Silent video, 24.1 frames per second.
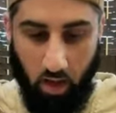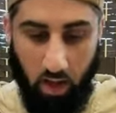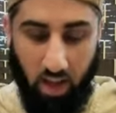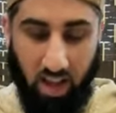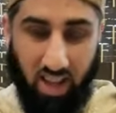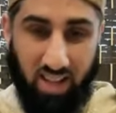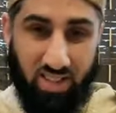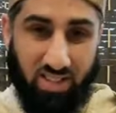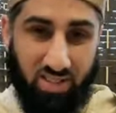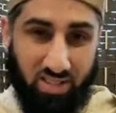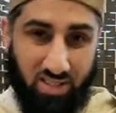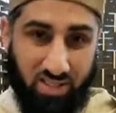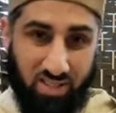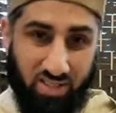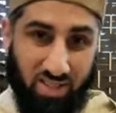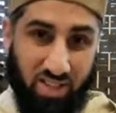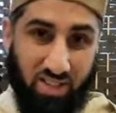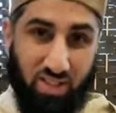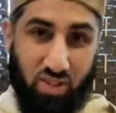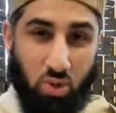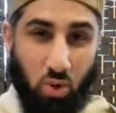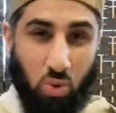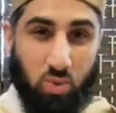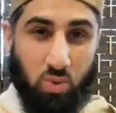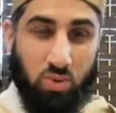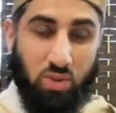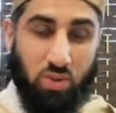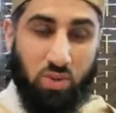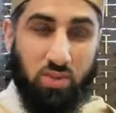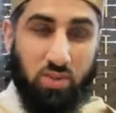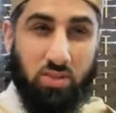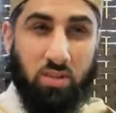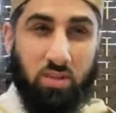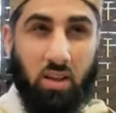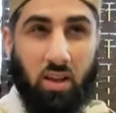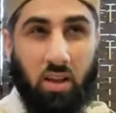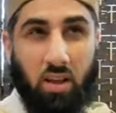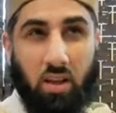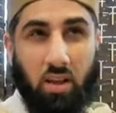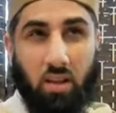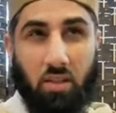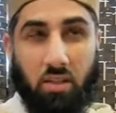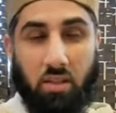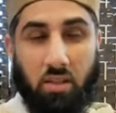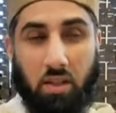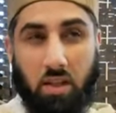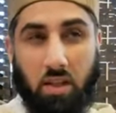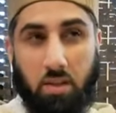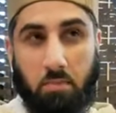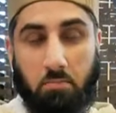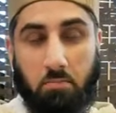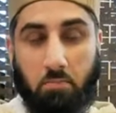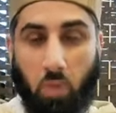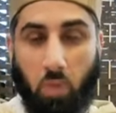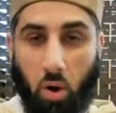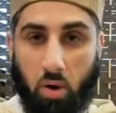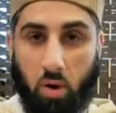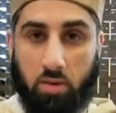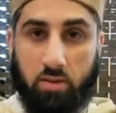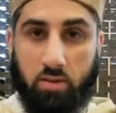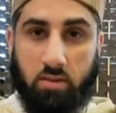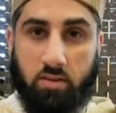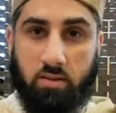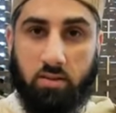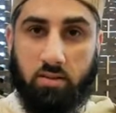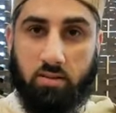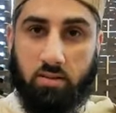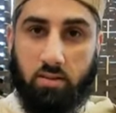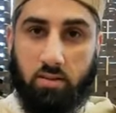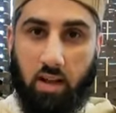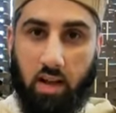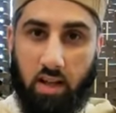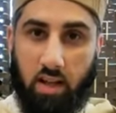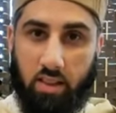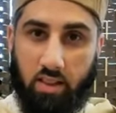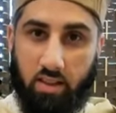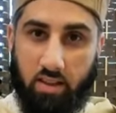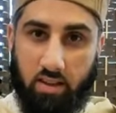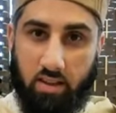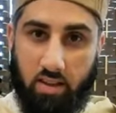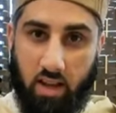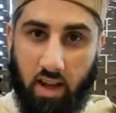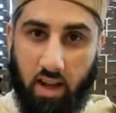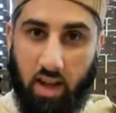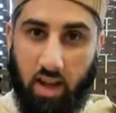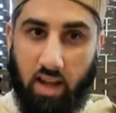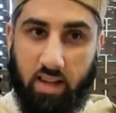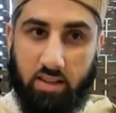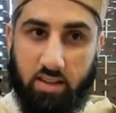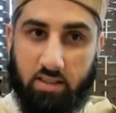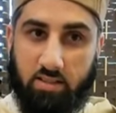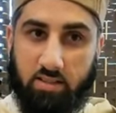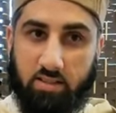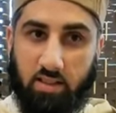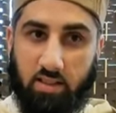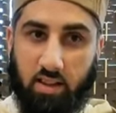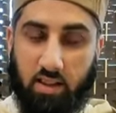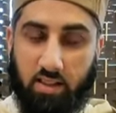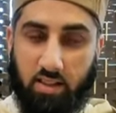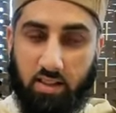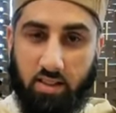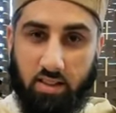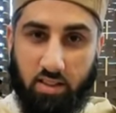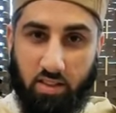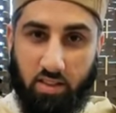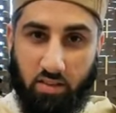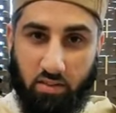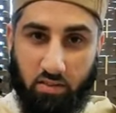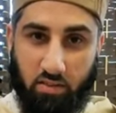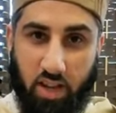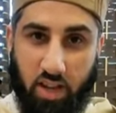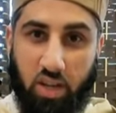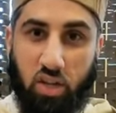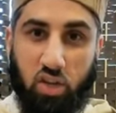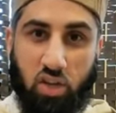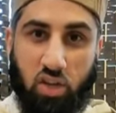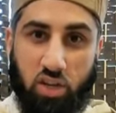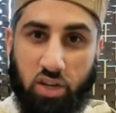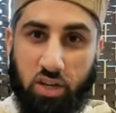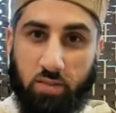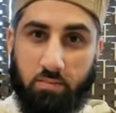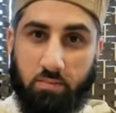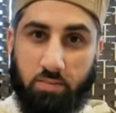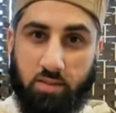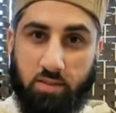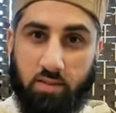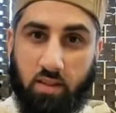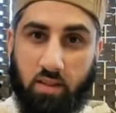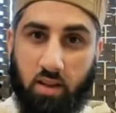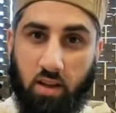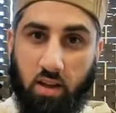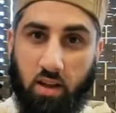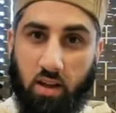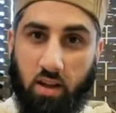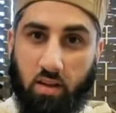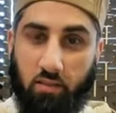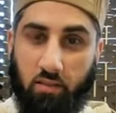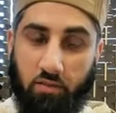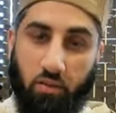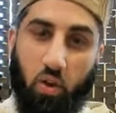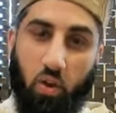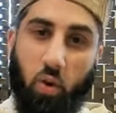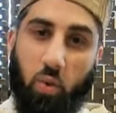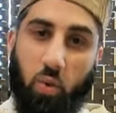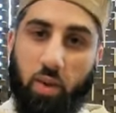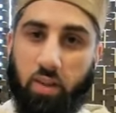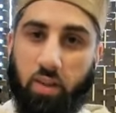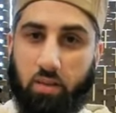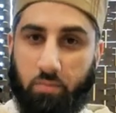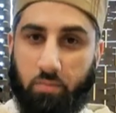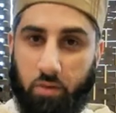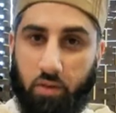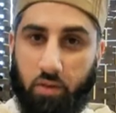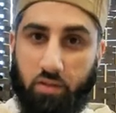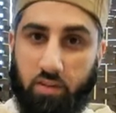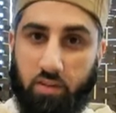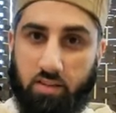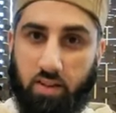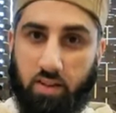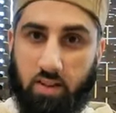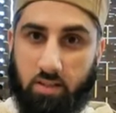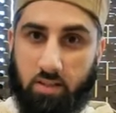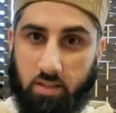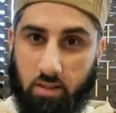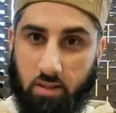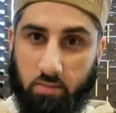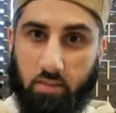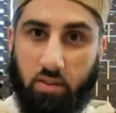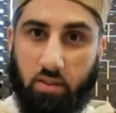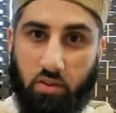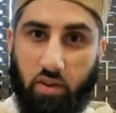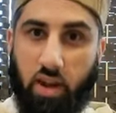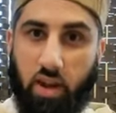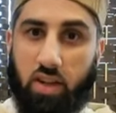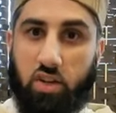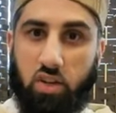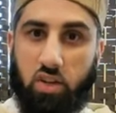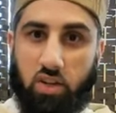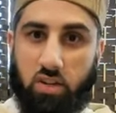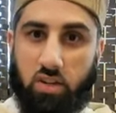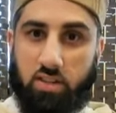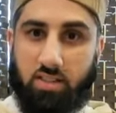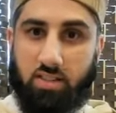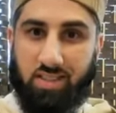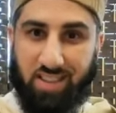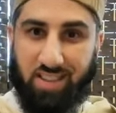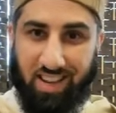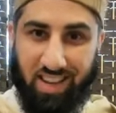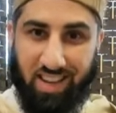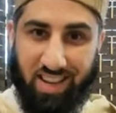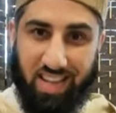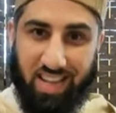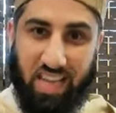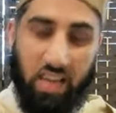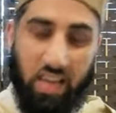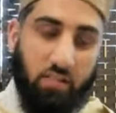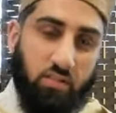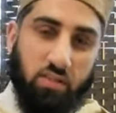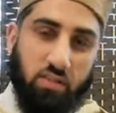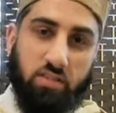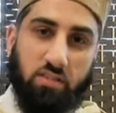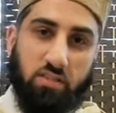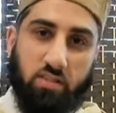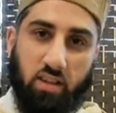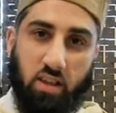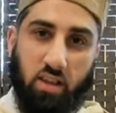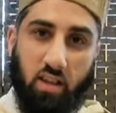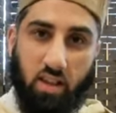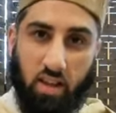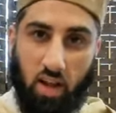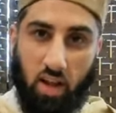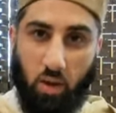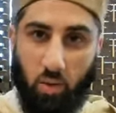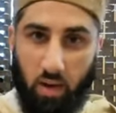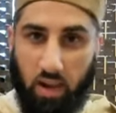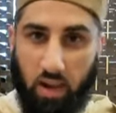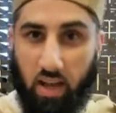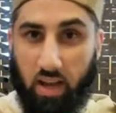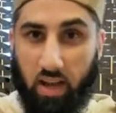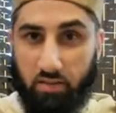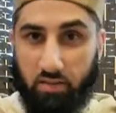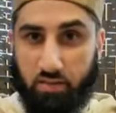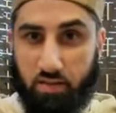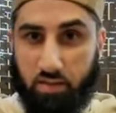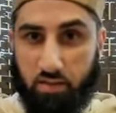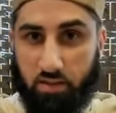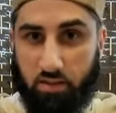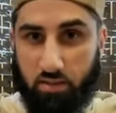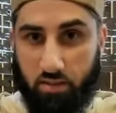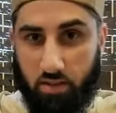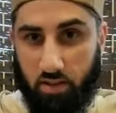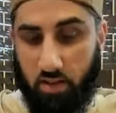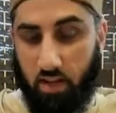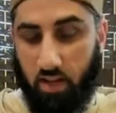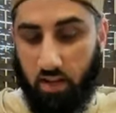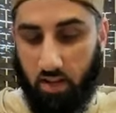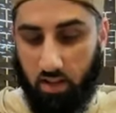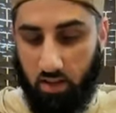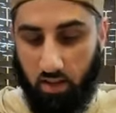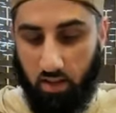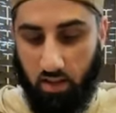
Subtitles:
And this shows us the bonds and the ties and the relationships following the Prophet sallallahu alayhi wa sallam and the righteous can give us in our lives today.